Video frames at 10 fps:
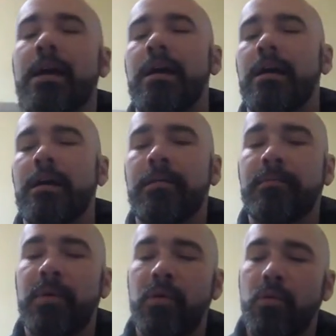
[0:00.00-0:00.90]

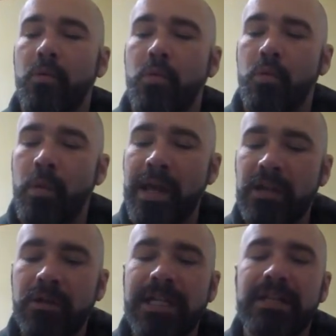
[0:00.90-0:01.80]
Um,
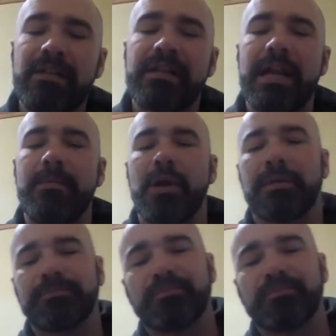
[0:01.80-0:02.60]
when you take this camera,